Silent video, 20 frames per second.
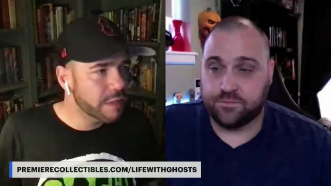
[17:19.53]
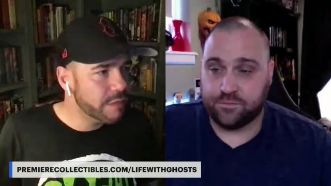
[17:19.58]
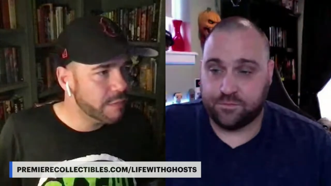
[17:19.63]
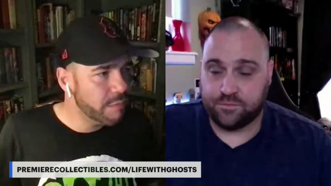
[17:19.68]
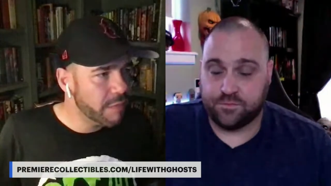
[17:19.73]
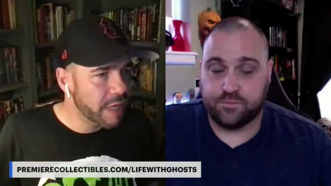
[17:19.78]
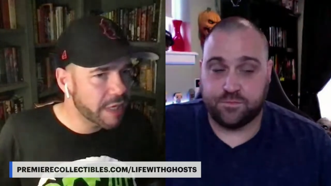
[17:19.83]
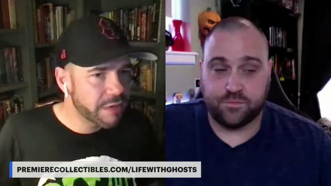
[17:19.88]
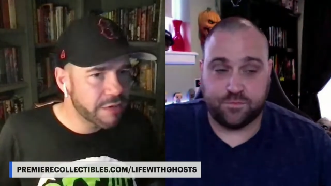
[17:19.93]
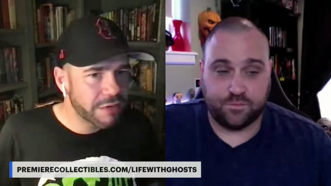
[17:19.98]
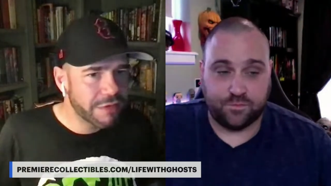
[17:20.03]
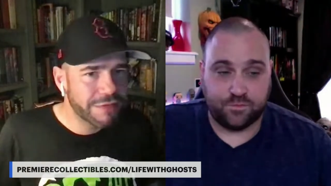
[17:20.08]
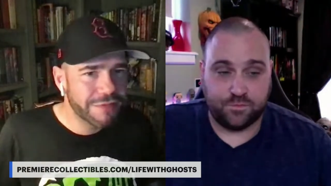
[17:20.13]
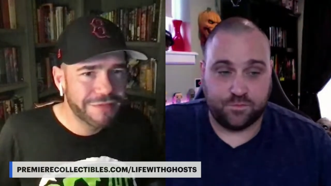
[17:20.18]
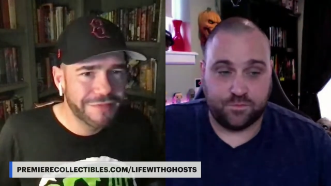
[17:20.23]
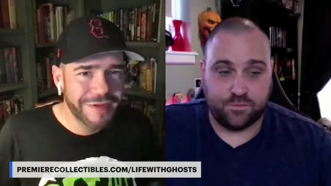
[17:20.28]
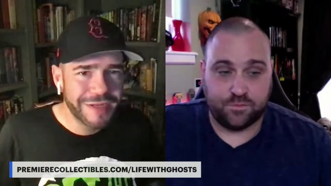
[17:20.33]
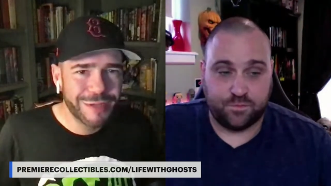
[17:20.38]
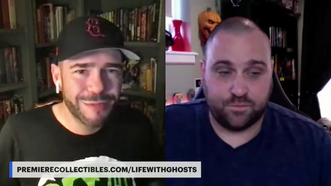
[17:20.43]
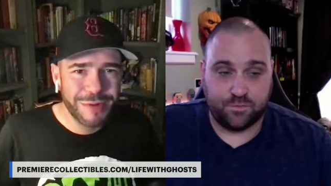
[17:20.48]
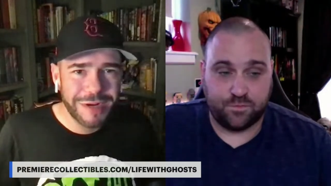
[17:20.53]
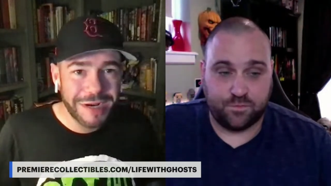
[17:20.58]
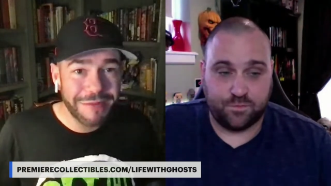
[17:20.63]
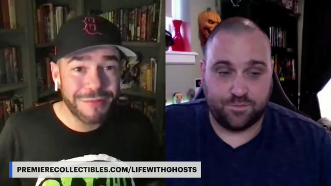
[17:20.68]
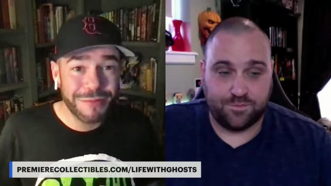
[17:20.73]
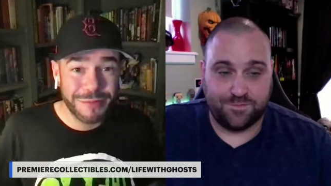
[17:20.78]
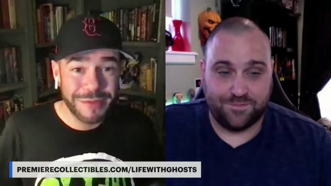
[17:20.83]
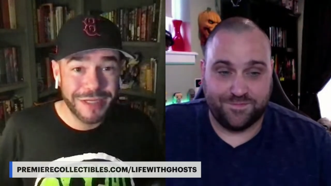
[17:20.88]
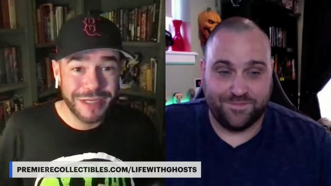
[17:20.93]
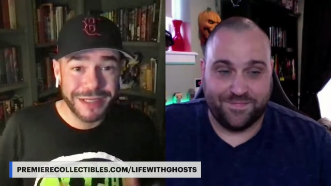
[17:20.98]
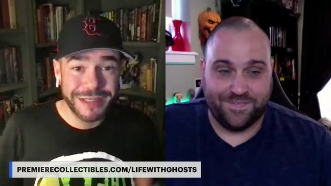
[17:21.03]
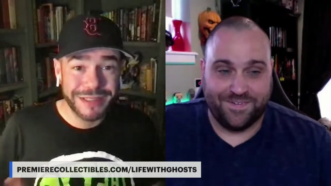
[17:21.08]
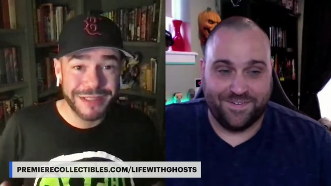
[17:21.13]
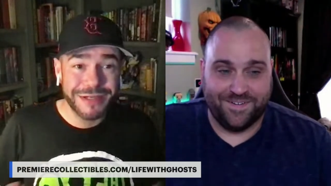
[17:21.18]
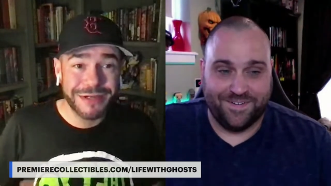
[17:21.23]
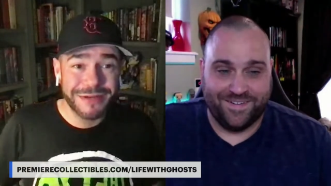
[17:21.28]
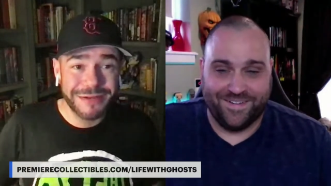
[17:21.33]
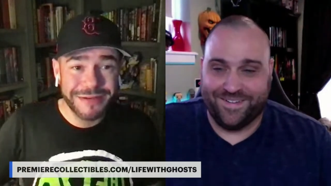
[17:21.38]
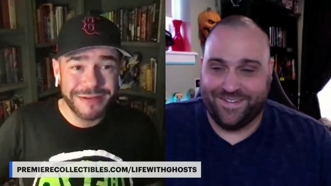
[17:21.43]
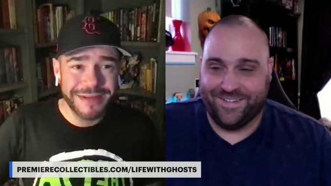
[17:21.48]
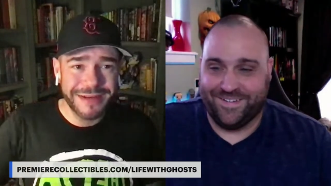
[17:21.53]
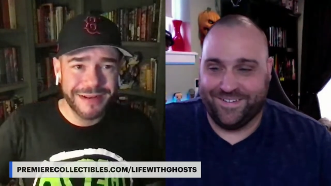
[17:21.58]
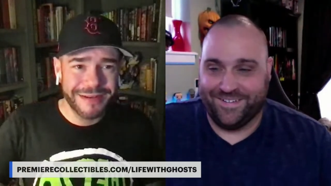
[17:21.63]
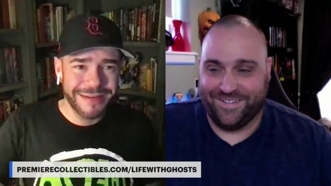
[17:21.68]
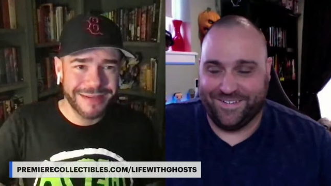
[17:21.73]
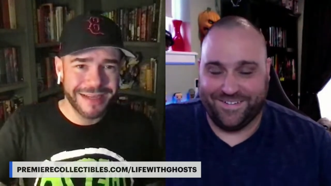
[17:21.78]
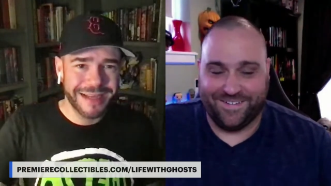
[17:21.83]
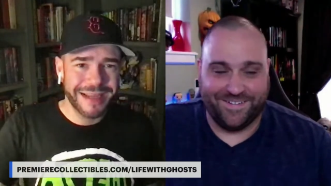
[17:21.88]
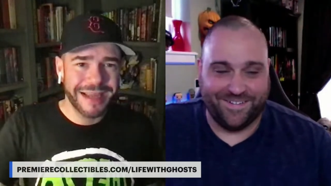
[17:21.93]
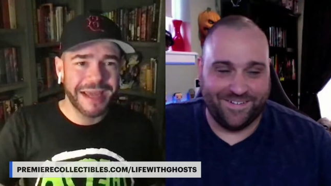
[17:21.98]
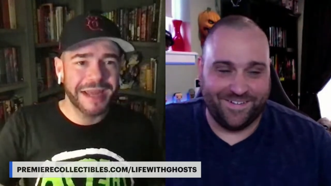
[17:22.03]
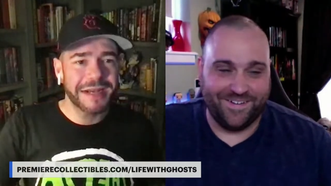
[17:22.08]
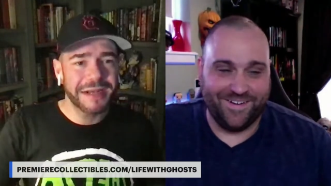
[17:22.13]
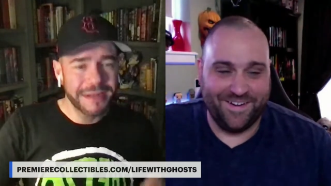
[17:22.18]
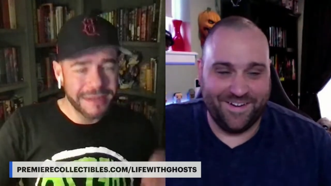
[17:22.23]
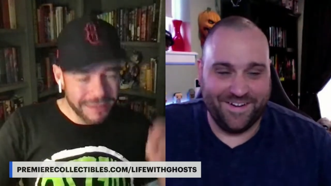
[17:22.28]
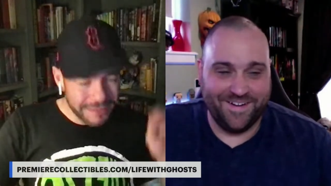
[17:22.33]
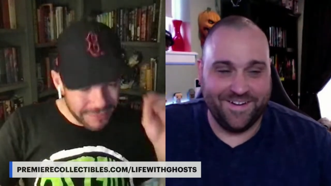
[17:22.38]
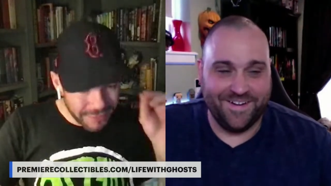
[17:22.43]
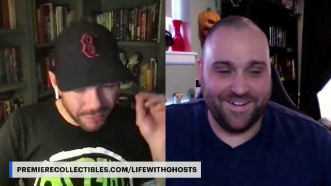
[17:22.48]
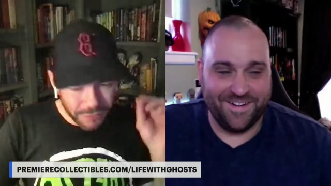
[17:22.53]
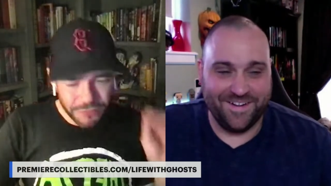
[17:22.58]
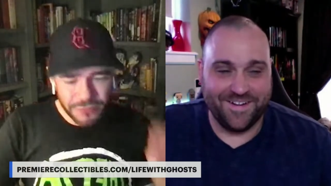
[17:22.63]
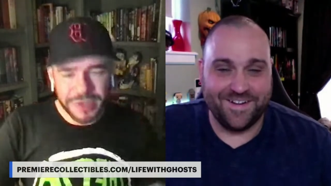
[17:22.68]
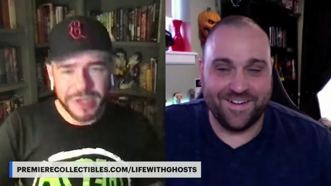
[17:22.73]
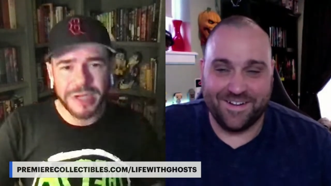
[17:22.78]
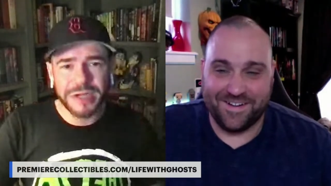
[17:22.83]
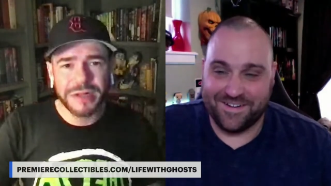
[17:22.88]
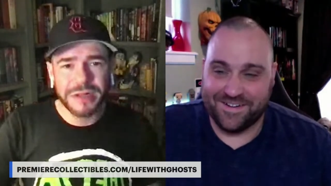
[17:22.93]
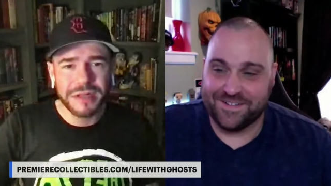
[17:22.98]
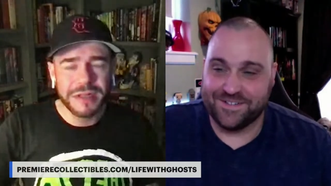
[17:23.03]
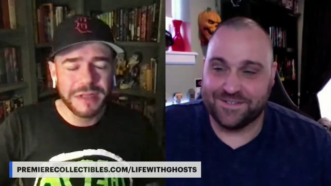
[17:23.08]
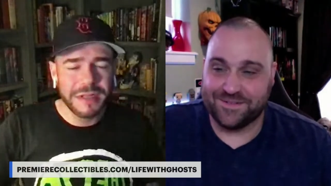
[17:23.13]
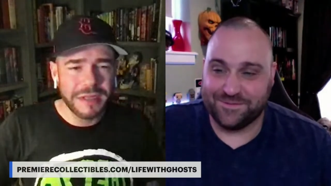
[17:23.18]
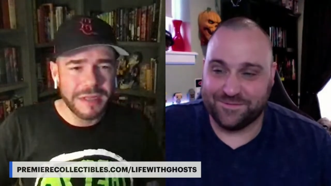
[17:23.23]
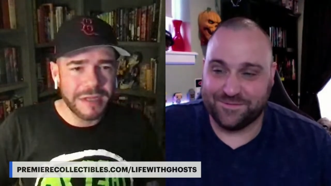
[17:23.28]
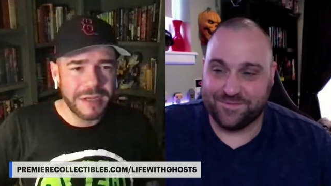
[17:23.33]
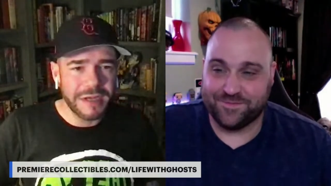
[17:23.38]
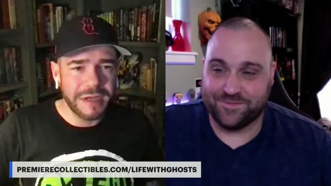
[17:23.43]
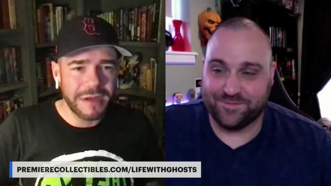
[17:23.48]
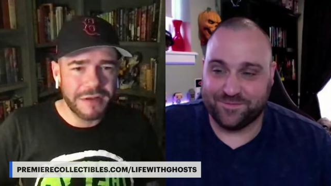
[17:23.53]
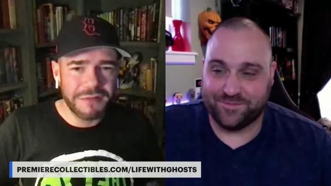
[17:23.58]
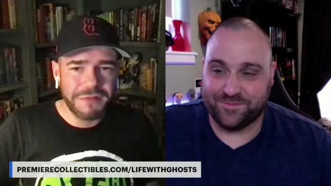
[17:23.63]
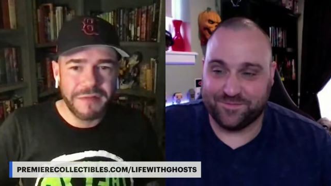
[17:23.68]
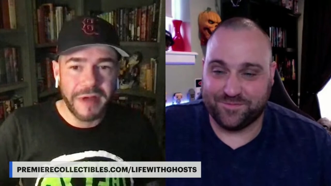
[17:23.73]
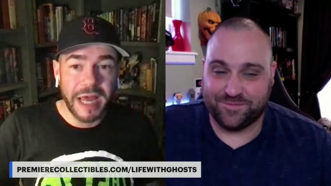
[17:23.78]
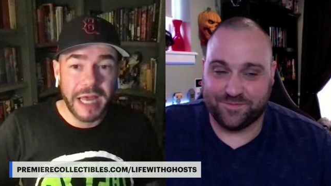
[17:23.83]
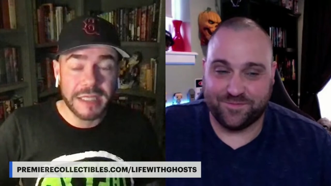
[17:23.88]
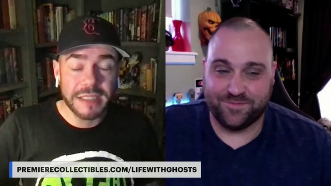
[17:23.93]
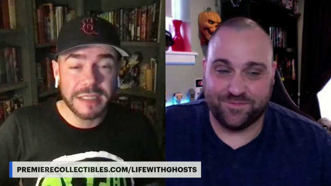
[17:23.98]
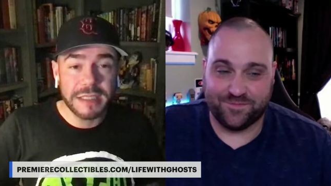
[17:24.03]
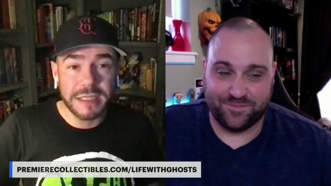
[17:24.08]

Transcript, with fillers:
Speaker 1: uh, microfilm, whatever we could do, you know, to get the real uh, facts.